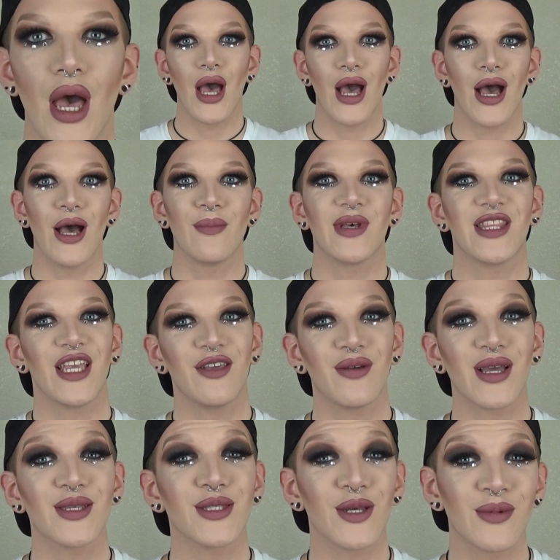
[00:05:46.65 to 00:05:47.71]
But thank you
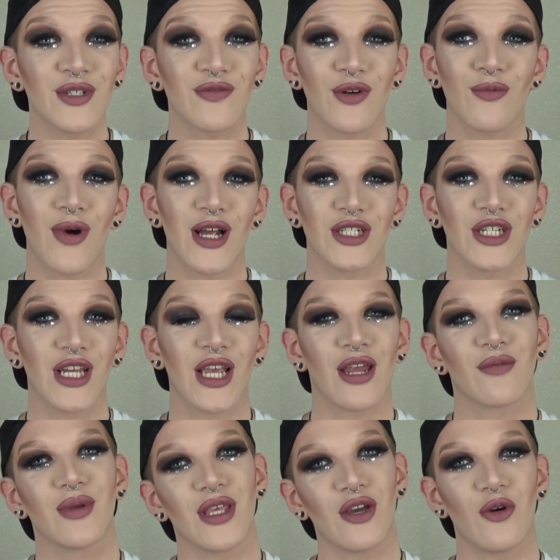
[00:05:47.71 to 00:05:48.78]
guys so much for watching. I
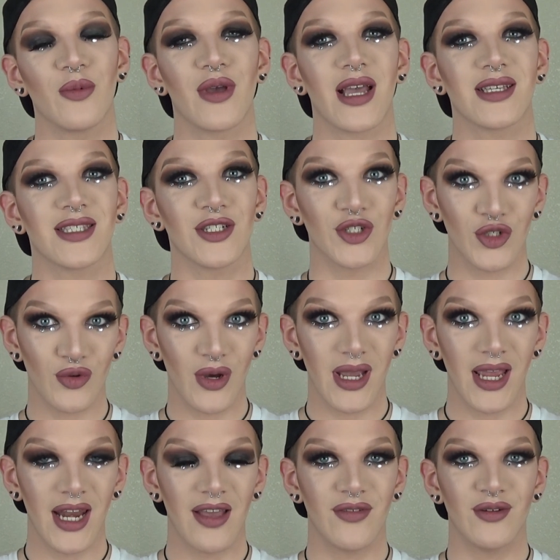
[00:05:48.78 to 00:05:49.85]
really hope you guys
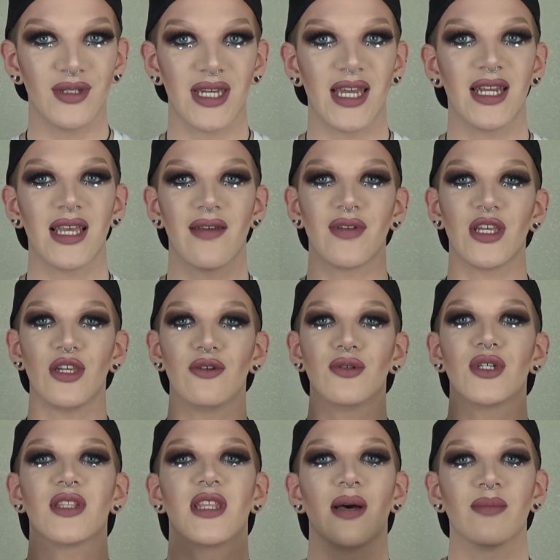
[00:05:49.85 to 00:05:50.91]
enjoyed. If you did, give it a huge
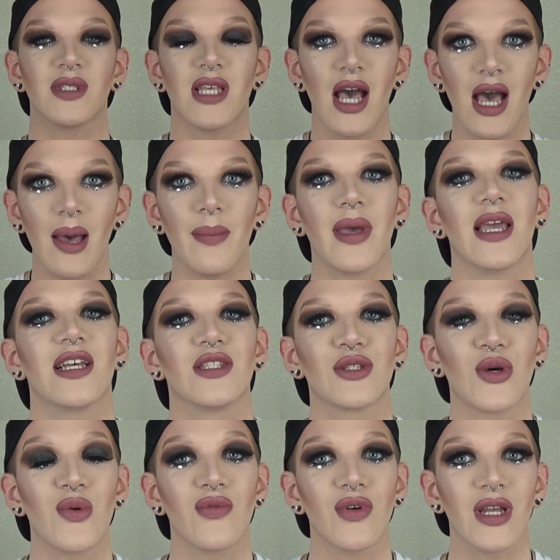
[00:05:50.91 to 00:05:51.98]
thumbs up. And
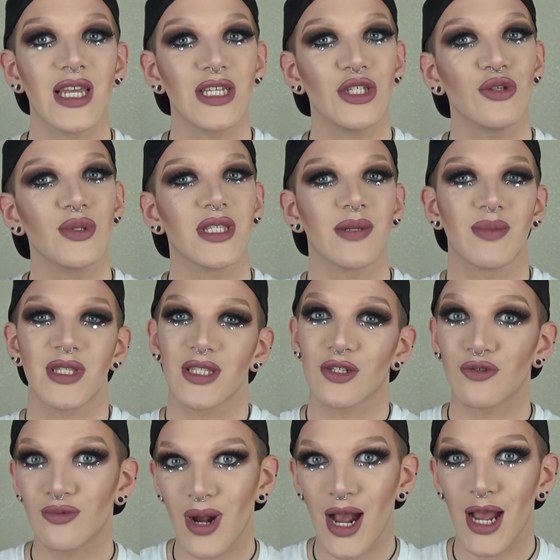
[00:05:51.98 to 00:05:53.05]
don't forget to
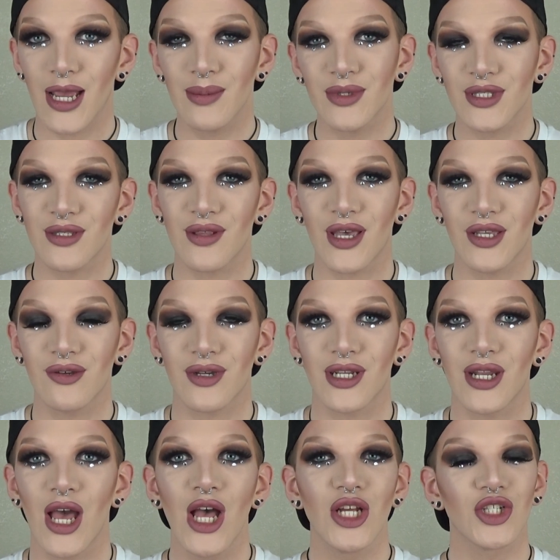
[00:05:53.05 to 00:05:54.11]
subscribe so that you
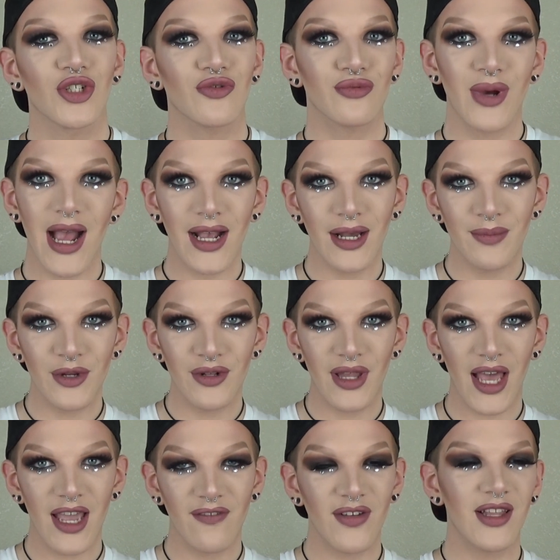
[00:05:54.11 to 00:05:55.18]
can drag up your
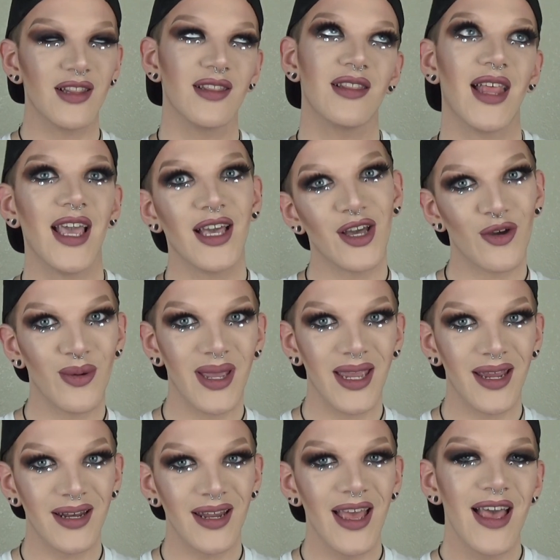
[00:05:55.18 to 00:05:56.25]
life like a
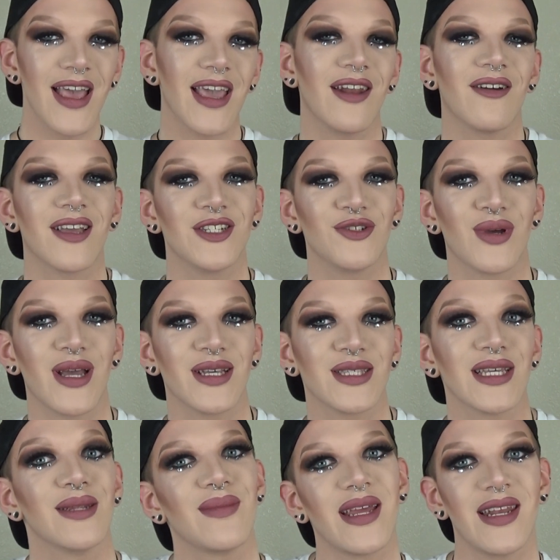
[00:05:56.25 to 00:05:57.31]
queen. And I'll catch you guys
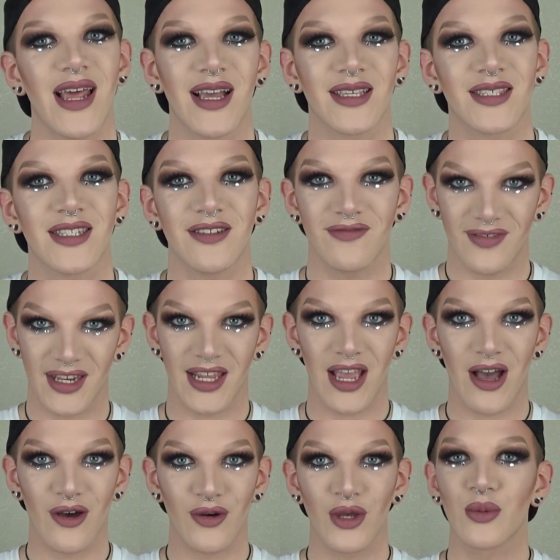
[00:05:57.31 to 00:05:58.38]
in my next
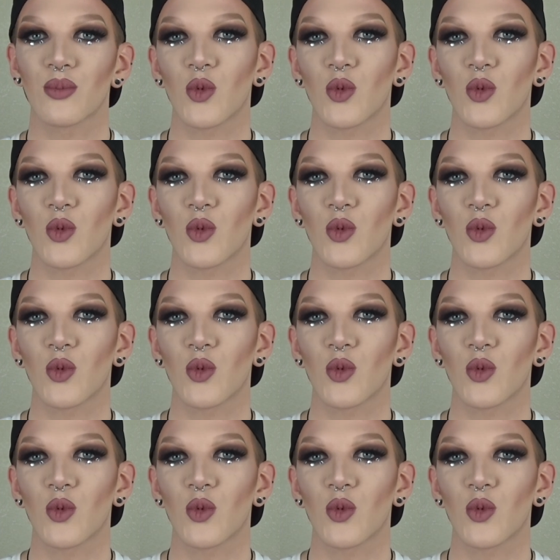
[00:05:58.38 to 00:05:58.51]
video.